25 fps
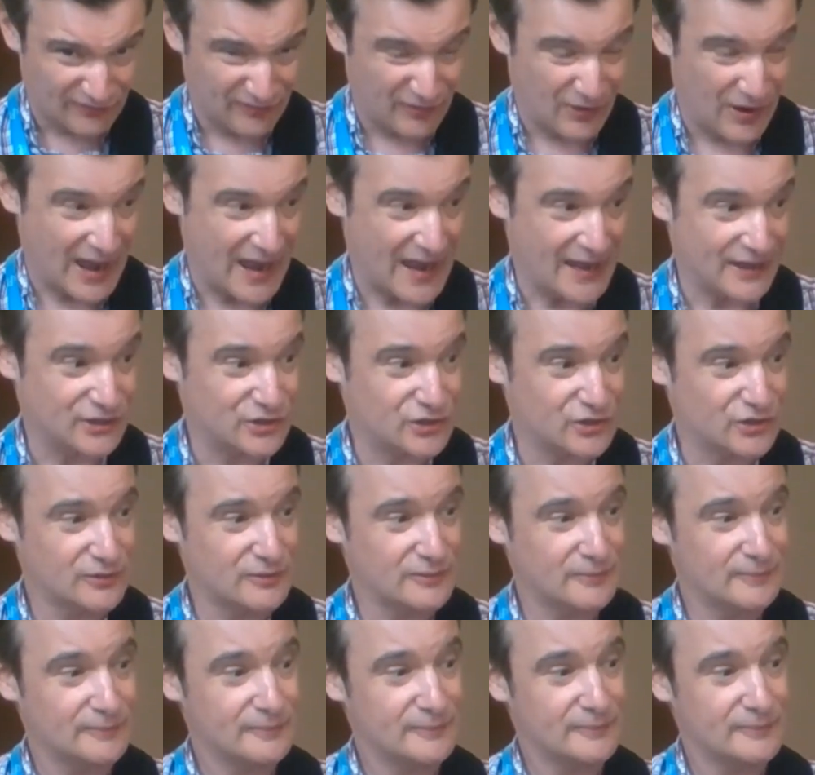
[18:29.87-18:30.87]
fret.
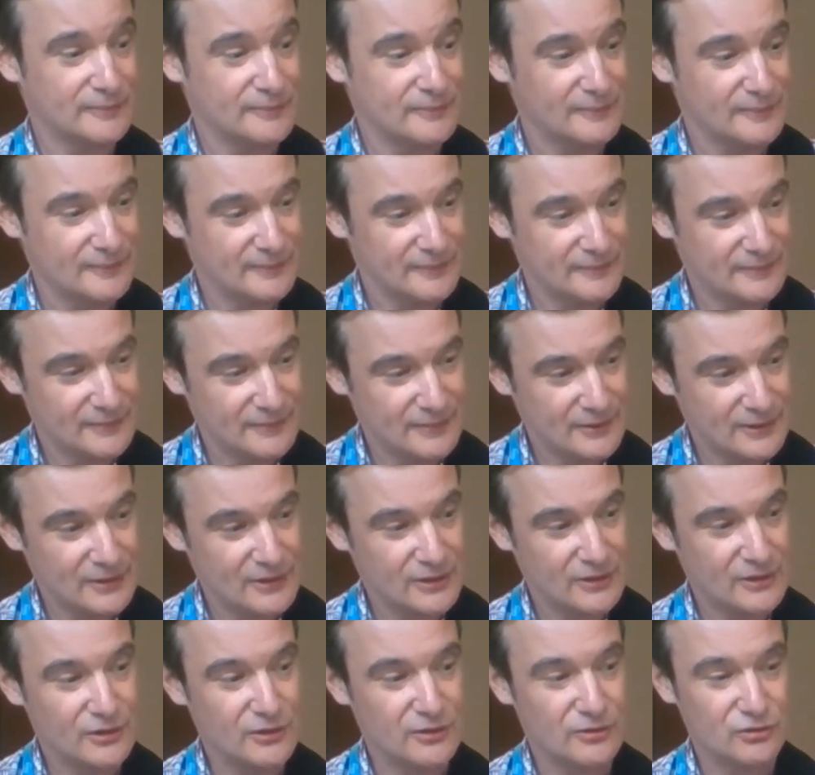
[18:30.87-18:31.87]

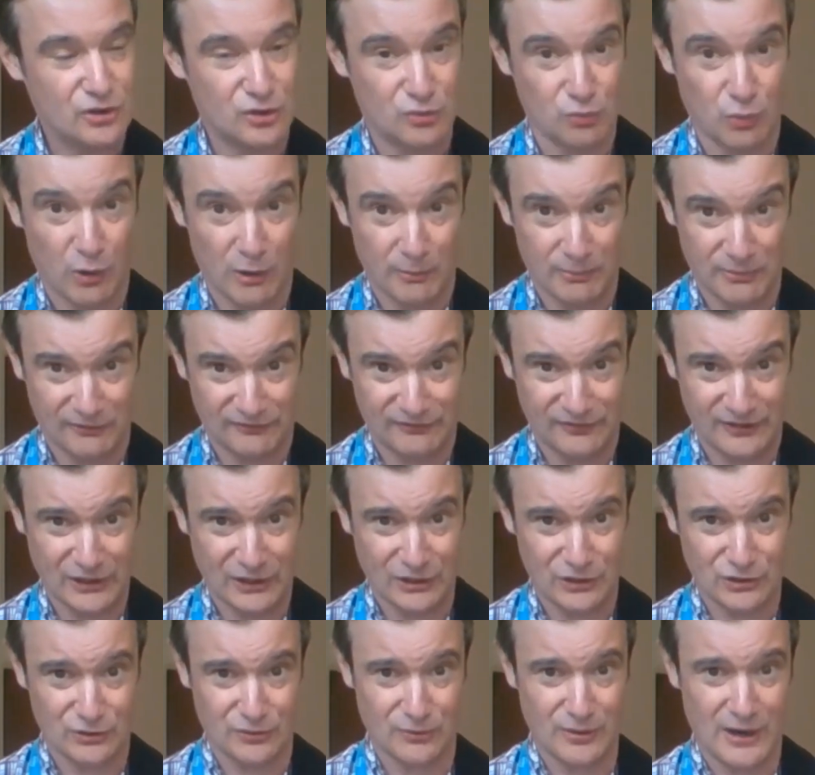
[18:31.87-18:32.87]
Swap the
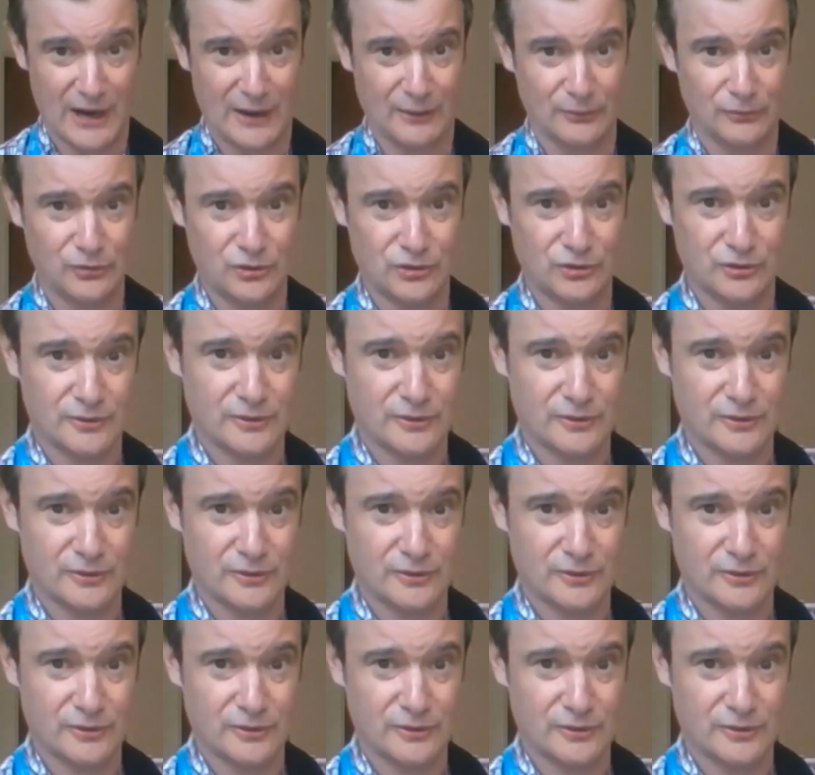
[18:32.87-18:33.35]
fingers around,